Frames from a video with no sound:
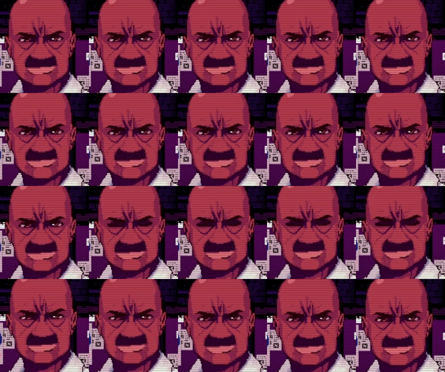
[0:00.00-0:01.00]

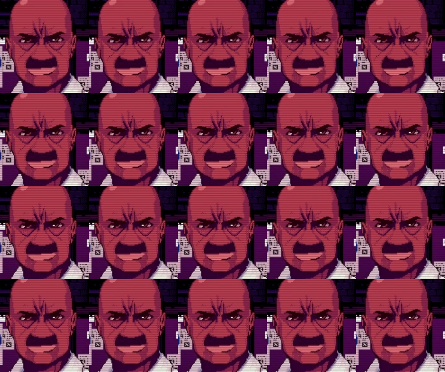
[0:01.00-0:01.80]
(no one is talking)